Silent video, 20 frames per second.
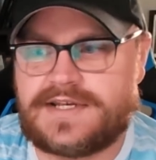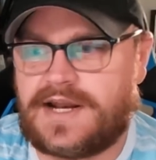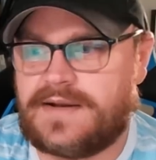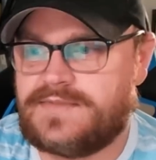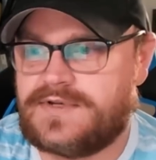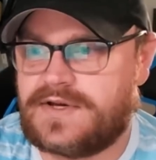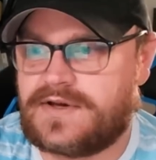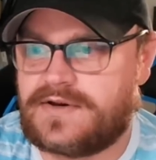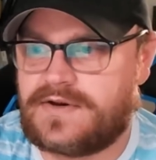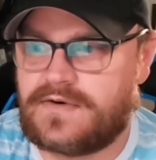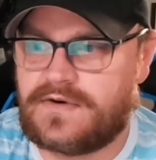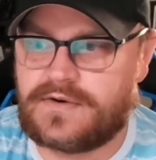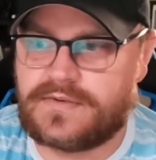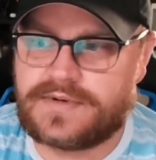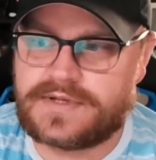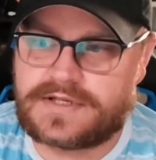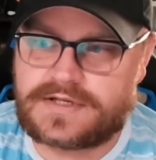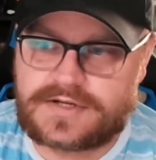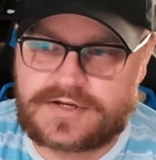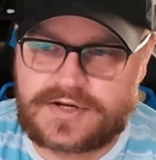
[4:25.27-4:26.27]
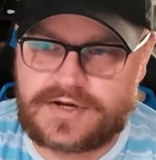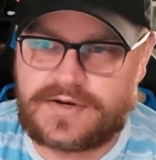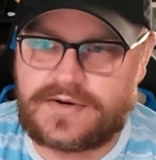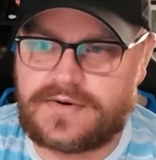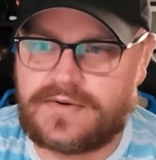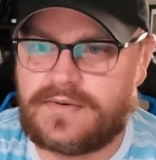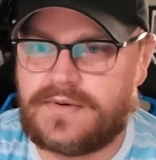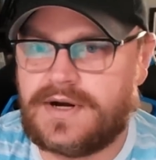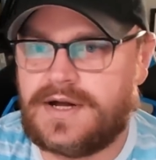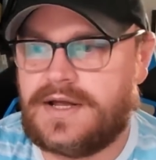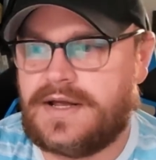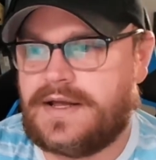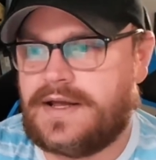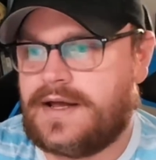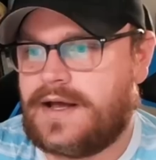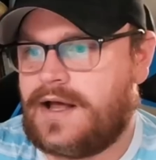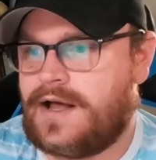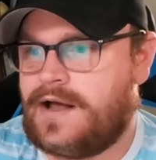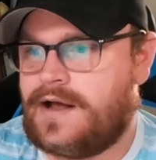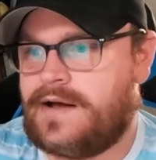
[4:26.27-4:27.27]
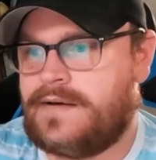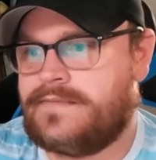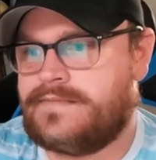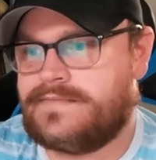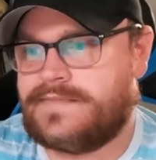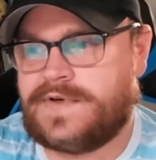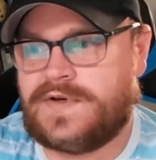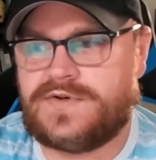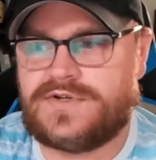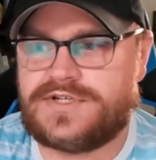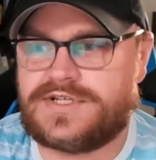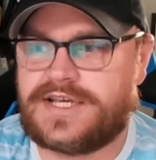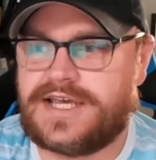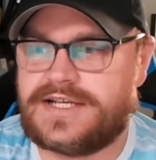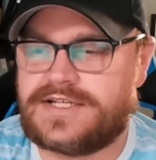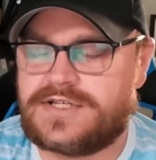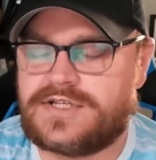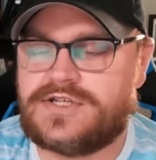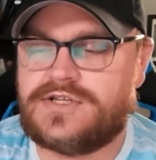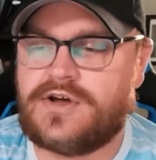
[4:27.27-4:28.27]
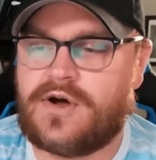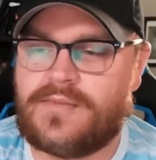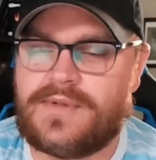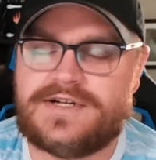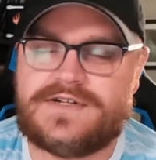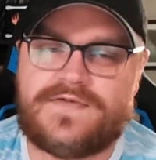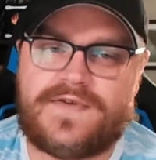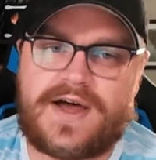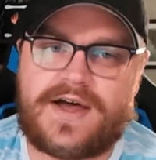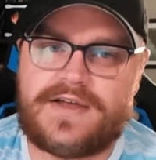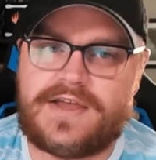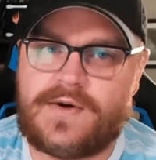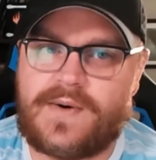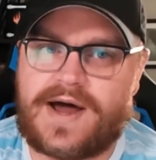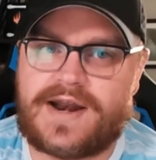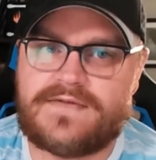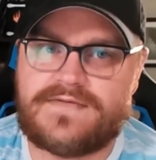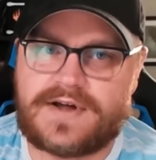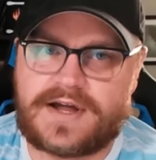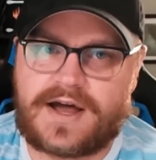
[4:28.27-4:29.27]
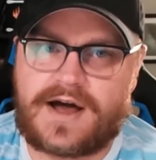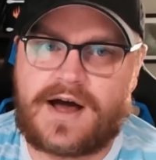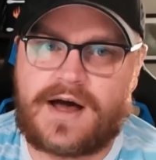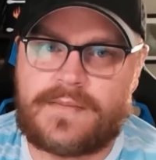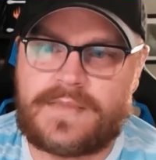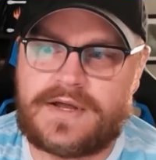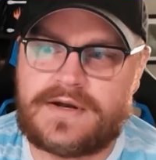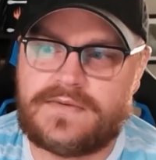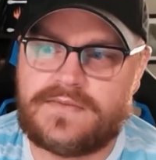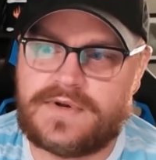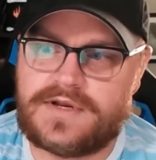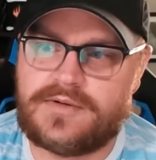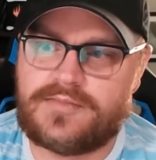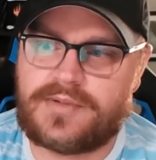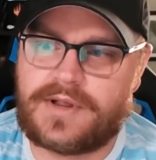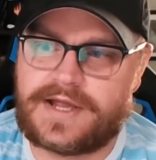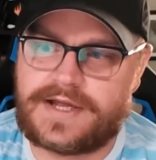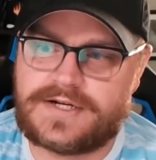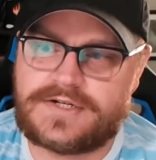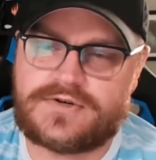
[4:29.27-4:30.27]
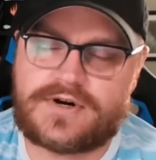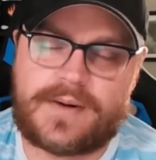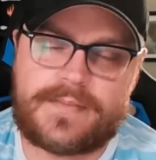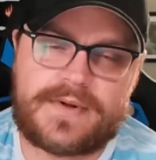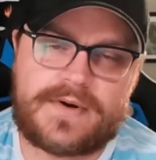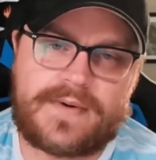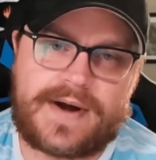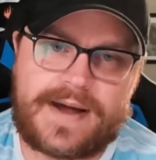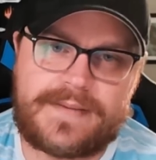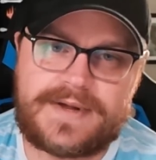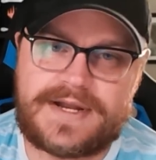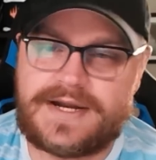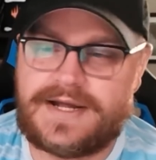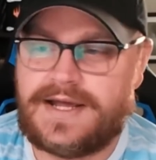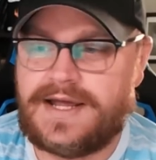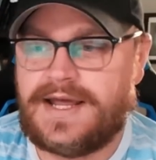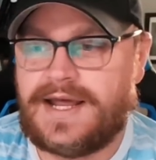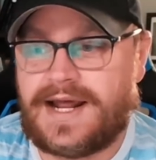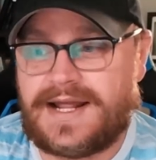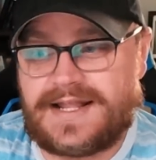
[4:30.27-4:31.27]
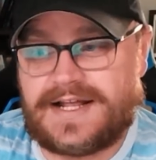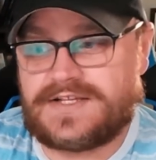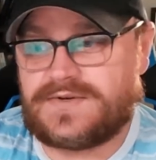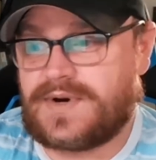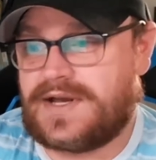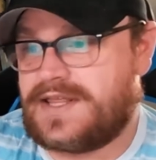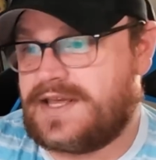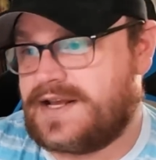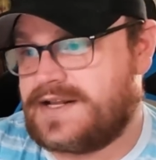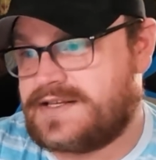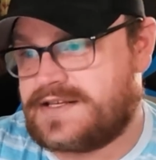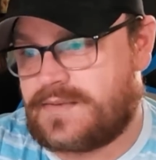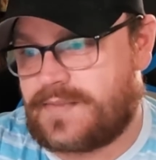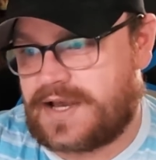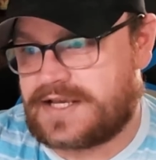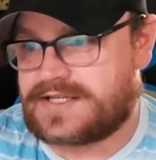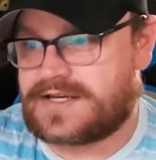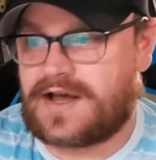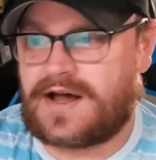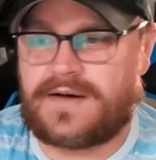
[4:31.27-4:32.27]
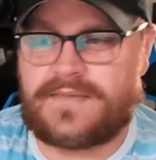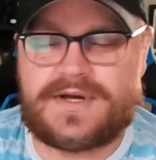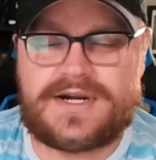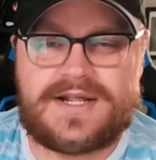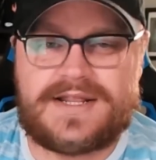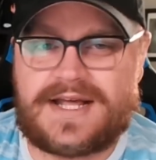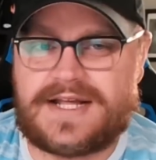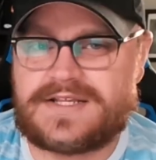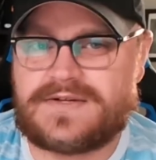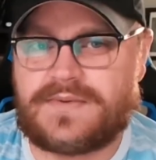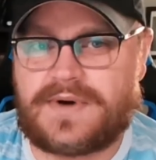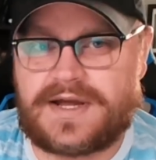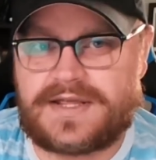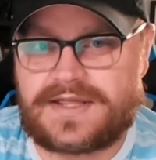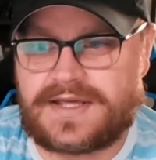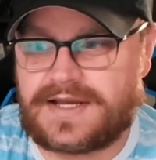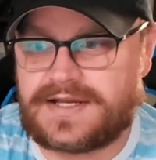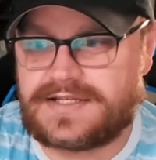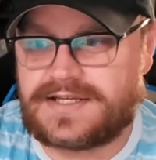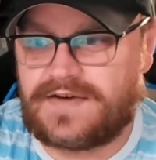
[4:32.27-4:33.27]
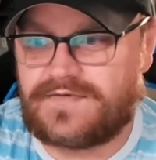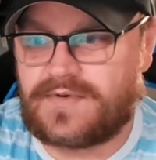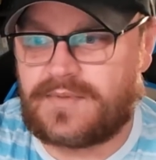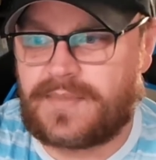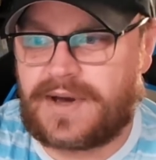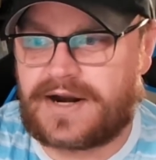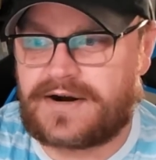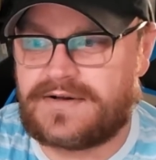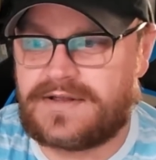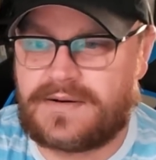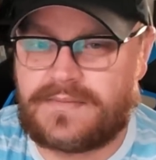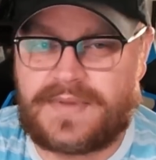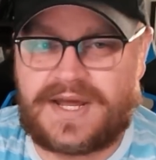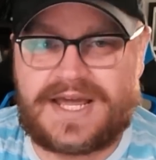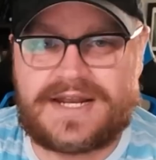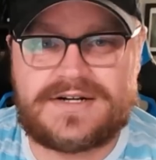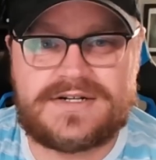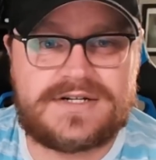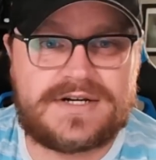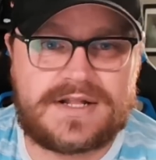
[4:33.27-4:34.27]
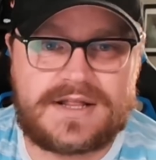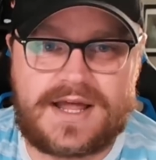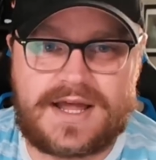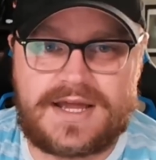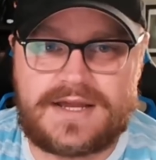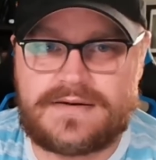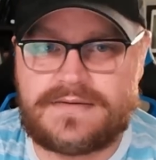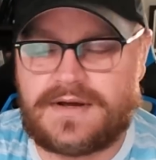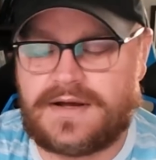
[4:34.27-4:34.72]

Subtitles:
Sometimes you can do it with 2. You just get so much value out of a common when you play Intrepid Rabbit. And that's why I think it's the best common, and that's why I think it's even better than Banishing Light.